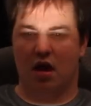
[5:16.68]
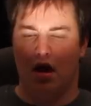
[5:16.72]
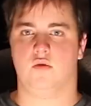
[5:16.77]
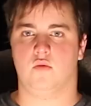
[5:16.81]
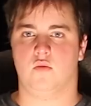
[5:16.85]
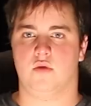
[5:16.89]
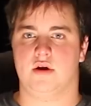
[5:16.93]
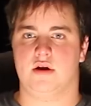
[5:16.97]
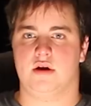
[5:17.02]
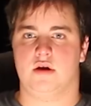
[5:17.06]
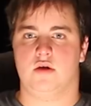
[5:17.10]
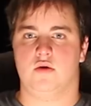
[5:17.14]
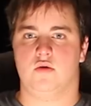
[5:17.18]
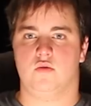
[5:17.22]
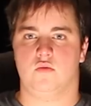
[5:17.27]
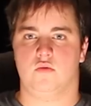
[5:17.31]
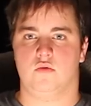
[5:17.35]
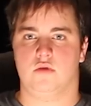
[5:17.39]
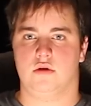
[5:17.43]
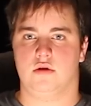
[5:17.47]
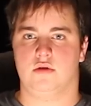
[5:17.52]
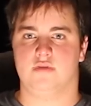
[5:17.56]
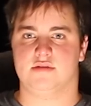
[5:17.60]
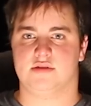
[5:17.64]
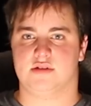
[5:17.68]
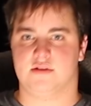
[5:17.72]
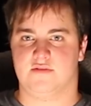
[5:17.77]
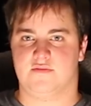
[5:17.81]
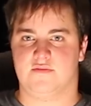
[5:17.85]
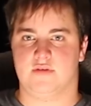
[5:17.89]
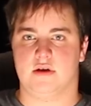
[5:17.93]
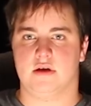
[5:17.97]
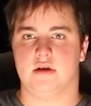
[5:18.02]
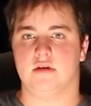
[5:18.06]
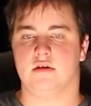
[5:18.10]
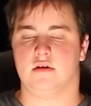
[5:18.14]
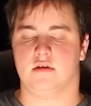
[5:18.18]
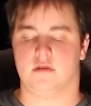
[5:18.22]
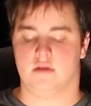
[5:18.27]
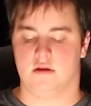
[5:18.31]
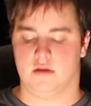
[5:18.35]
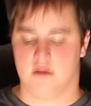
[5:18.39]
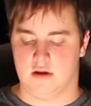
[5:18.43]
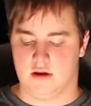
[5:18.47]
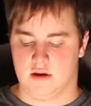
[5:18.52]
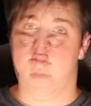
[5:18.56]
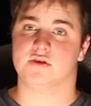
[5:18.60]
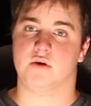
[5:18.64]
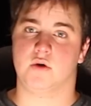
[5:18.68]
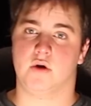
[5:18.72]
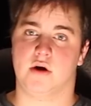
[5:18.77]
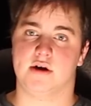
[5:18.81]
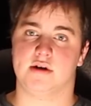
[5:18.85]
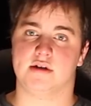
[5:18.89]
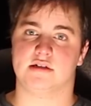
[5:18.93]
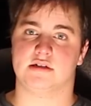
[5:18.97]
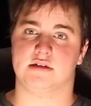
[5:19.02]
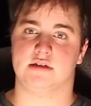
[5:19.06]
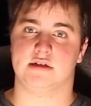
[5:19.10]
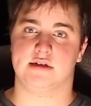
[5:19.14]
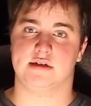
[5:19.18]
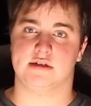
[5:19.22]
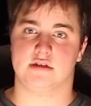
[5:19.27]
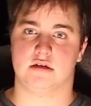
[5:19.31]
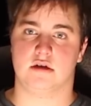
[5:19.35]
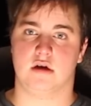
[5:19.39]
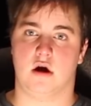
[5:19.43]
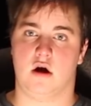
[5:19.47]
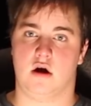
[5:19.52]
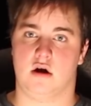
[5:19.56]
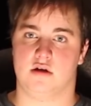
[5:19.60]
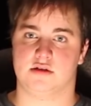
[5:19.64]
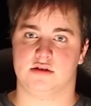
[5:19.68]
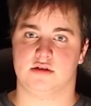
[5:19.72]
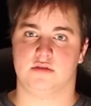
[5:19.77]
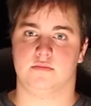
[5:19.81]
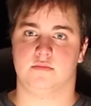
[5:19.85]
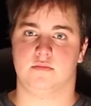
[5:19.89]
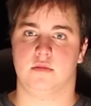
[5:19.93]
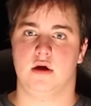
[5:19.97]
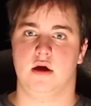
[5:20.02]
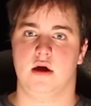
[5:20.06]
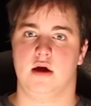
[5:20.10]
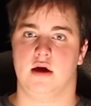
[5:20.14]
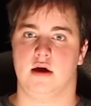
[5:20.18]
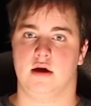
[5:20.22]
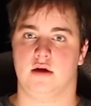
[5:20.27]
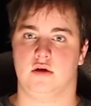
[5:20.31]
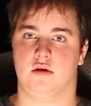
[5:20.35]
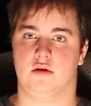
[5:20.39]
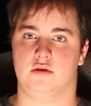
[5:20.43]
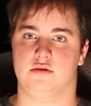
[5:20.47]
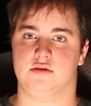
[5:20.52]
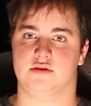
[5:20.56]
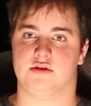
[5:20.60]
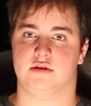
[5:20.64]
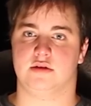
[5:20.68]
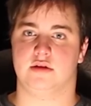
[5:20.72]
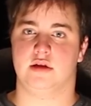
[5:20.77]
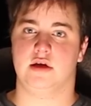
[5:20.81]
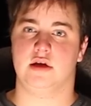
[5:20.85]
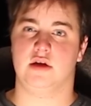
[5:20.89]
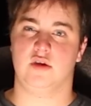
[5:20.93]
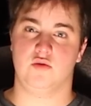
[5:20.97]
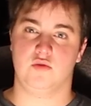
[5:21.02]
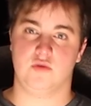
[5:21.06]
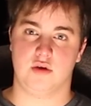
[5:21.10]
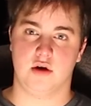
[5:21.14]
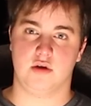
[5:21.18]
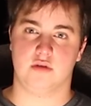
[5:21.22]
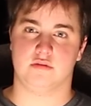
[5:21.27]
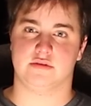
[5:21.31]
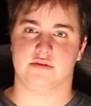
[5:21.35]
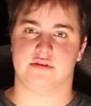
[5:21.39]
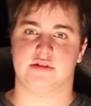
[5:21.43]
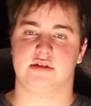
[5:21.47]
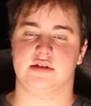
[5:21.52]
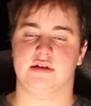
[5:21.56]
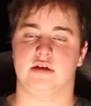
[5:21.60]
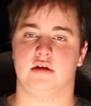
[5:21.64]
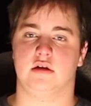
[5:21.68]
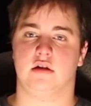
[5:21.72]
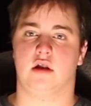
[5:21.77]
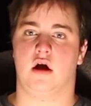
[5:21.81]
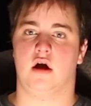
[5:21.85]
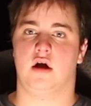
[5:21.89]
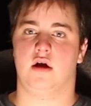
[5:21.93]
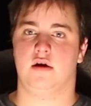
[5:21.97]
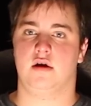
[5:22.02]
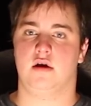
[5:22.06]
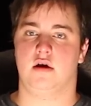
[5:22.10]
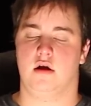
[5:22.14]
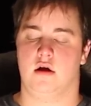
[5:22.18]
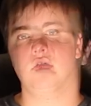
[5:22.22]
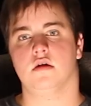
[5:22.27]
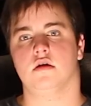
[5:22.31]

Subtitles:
when you use the feet. So honestly, it's an awesome inclusion that you don't see a lot.